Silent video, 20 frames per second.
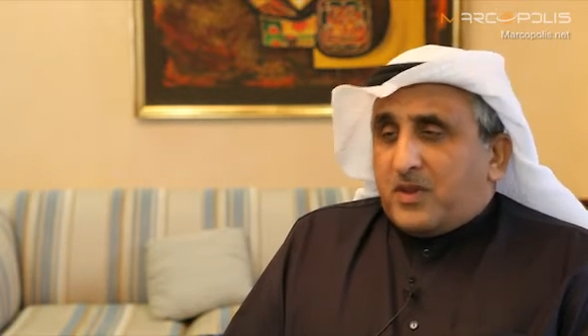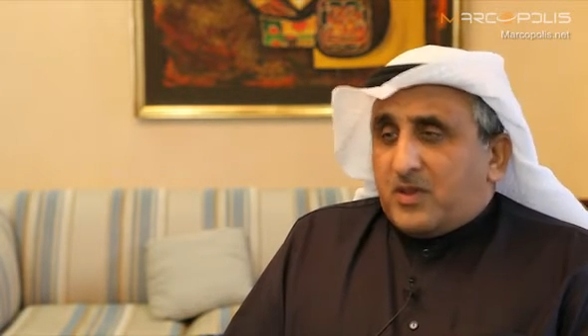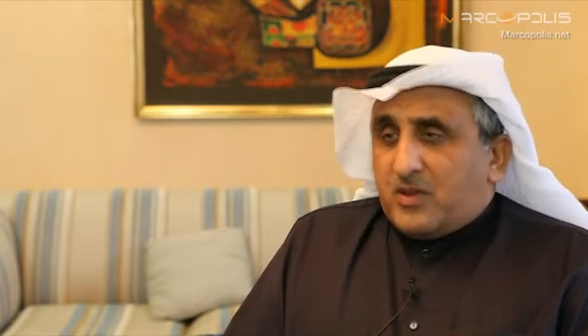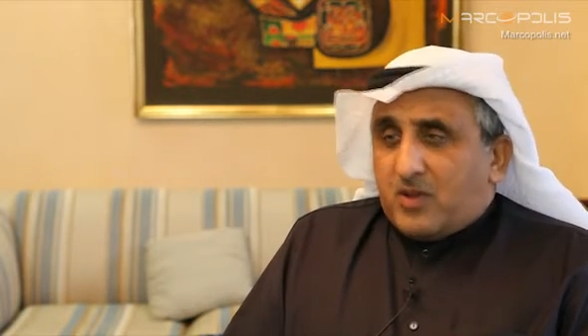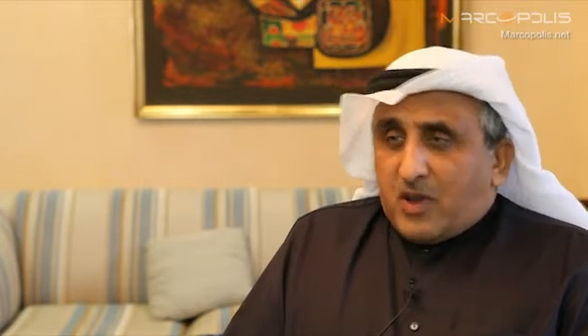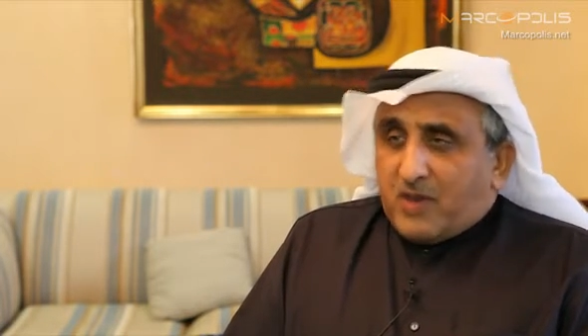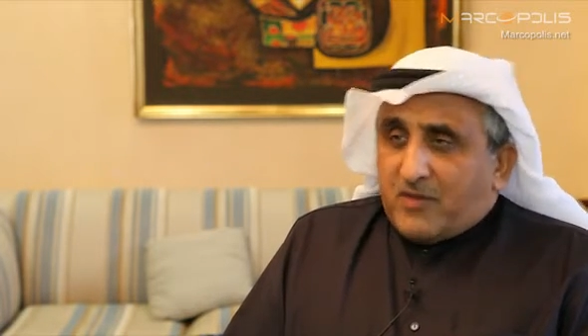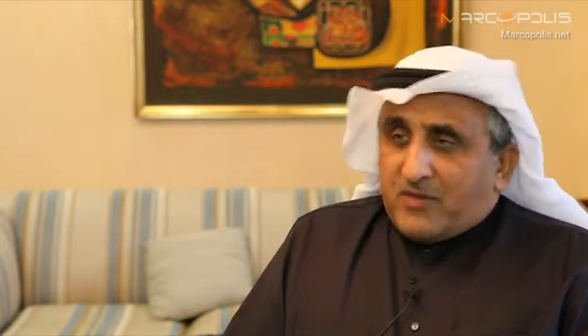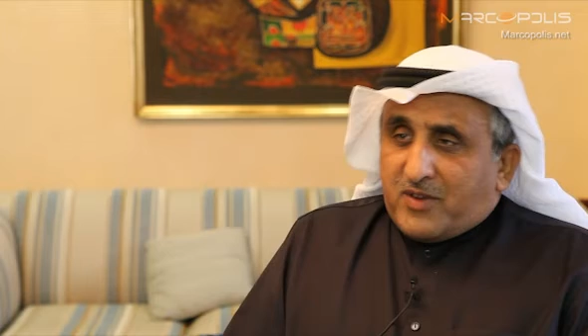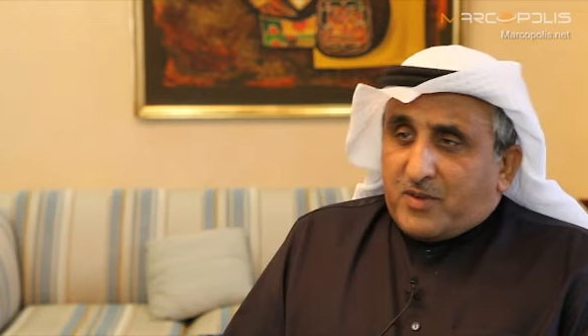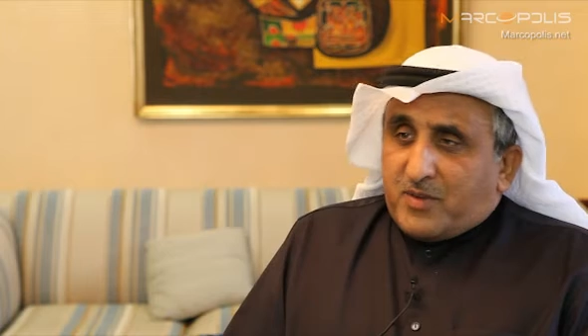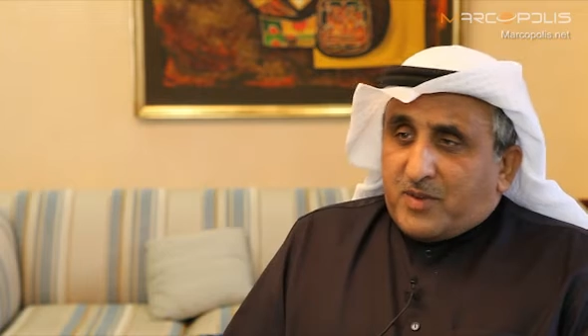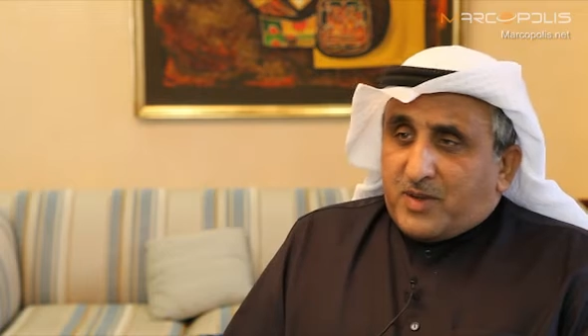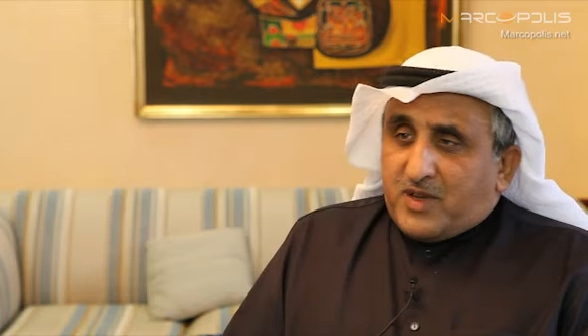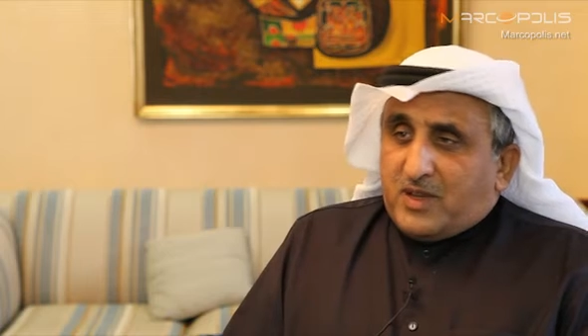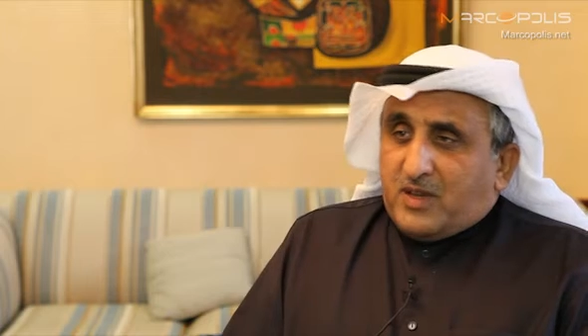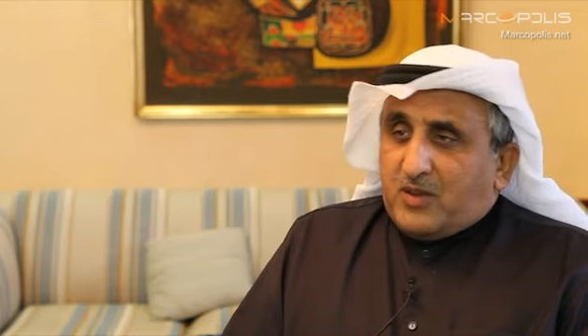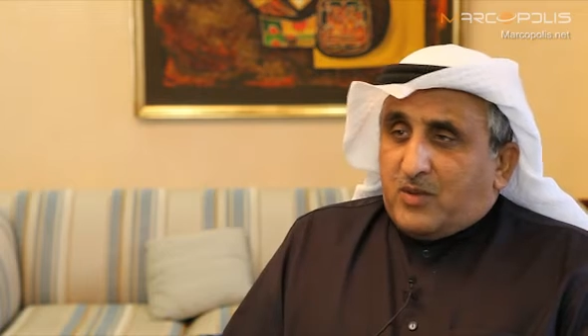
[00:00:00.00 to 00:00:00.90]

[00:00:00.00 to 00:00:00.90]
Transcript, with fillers: to everybody.